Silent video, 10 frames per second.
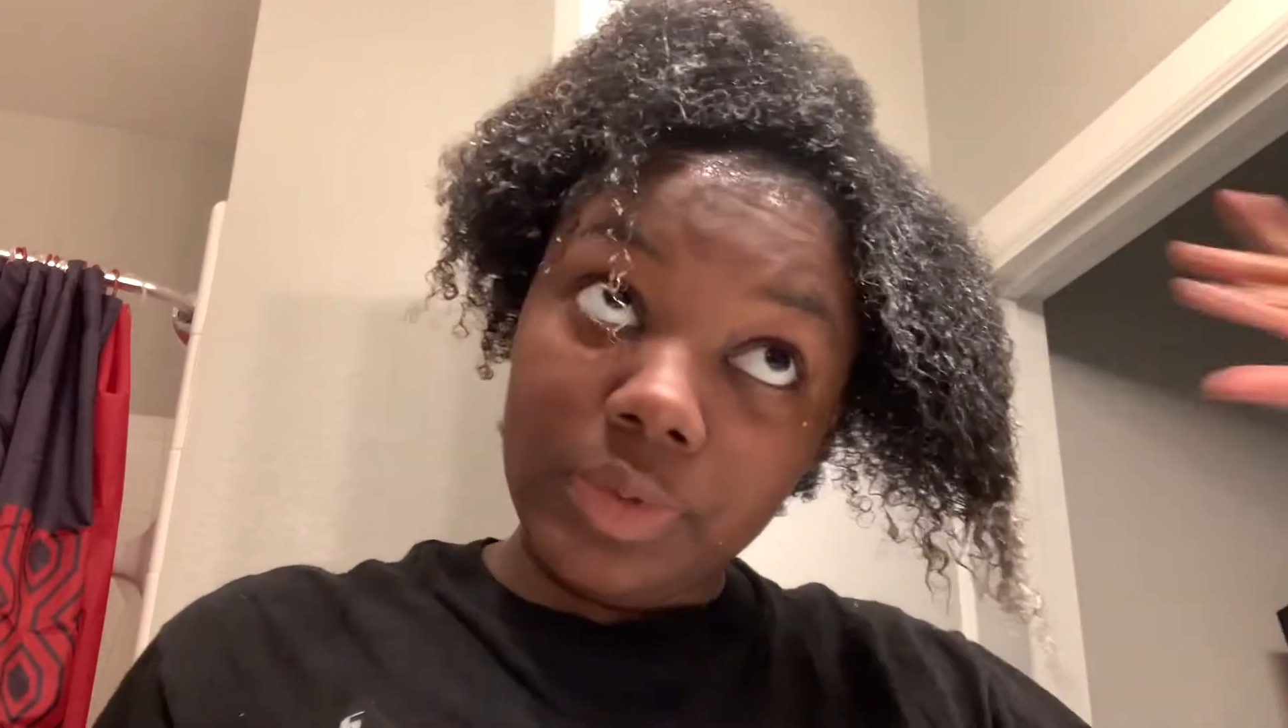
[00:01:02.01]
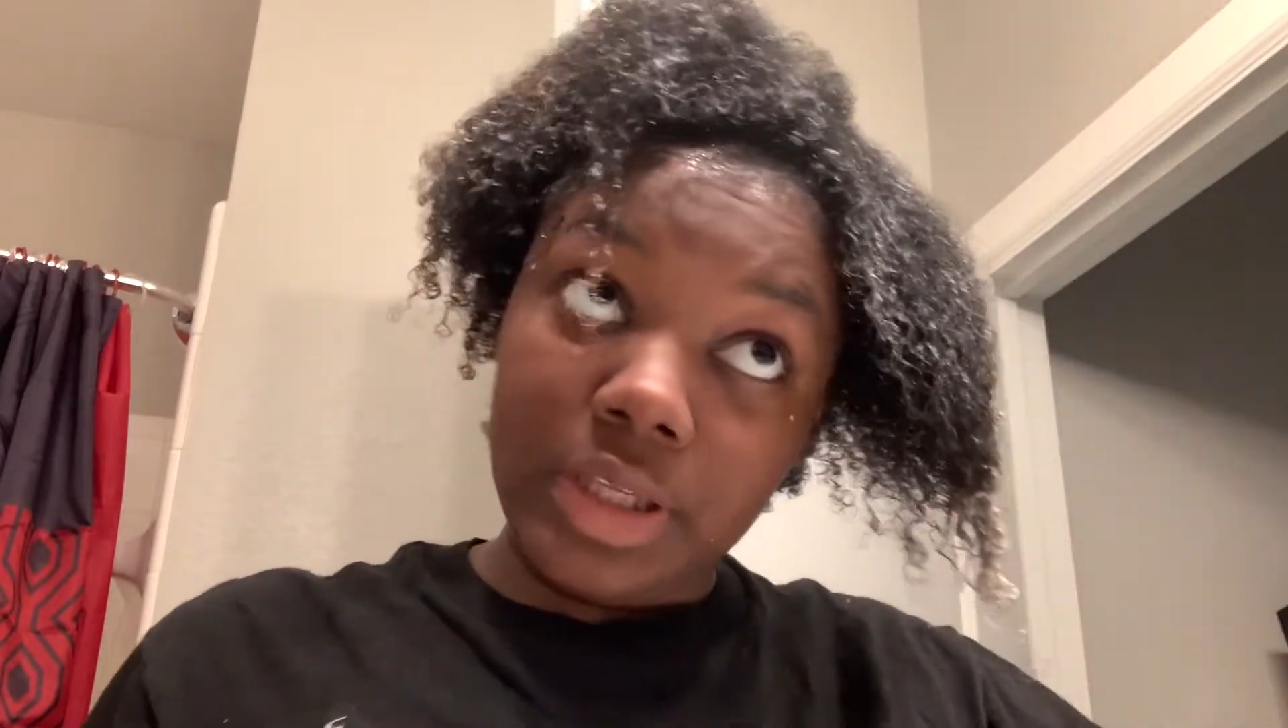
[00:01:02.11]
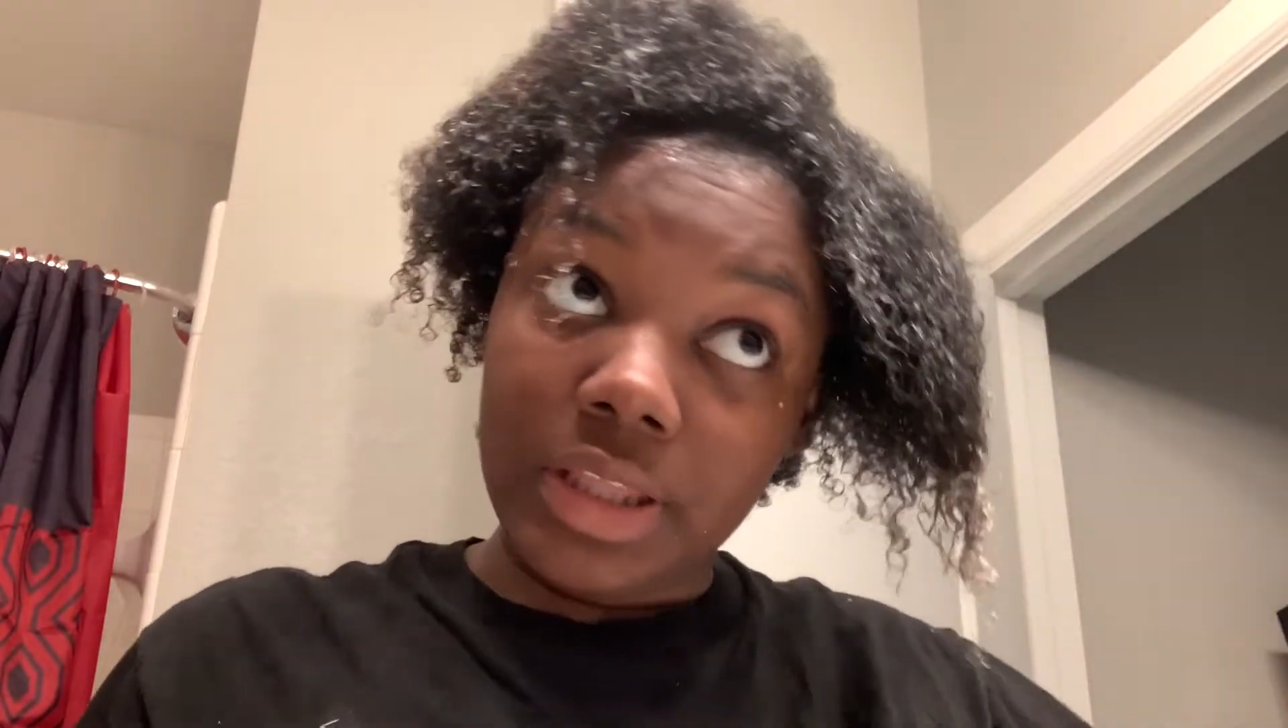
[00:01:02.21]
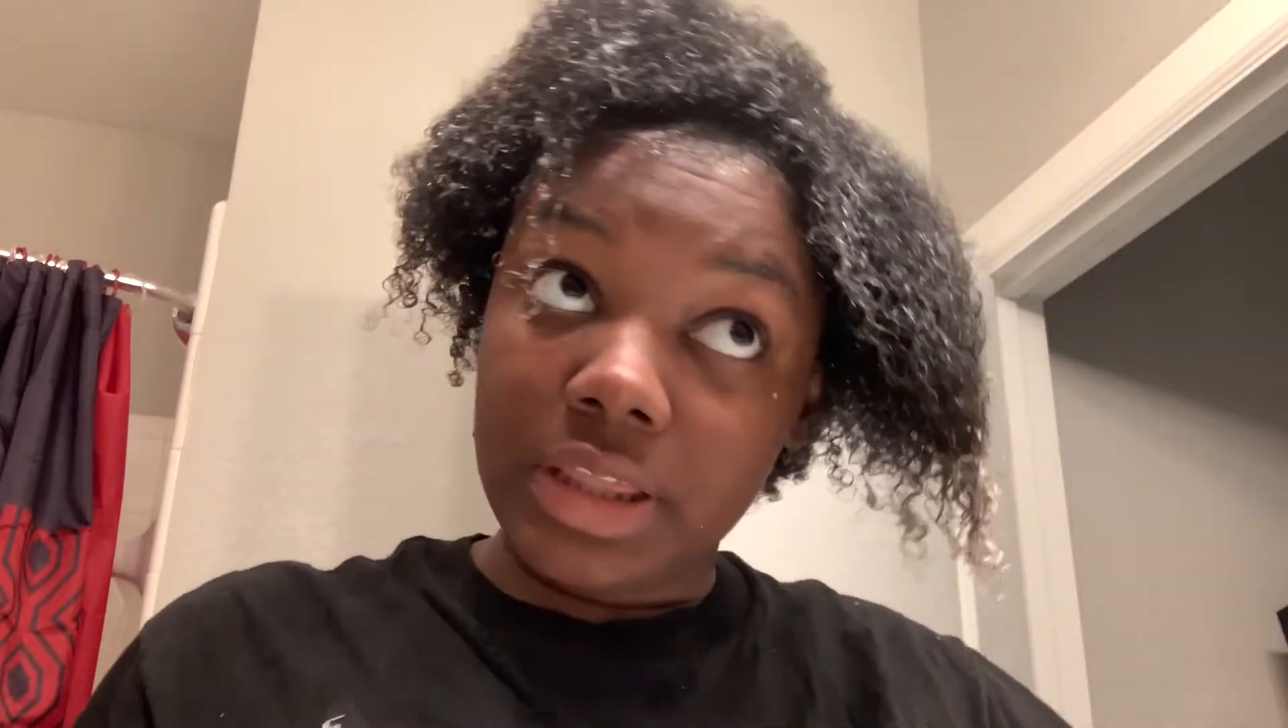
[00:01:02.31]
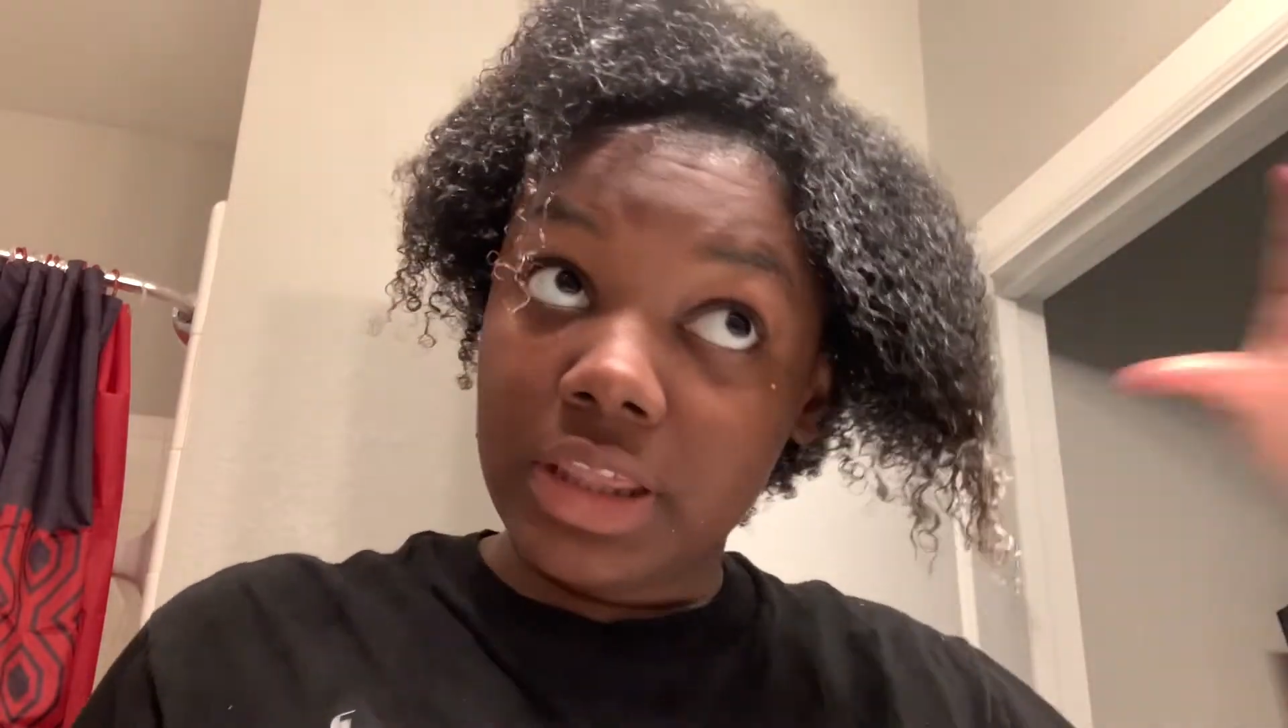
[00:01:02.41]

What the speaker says: And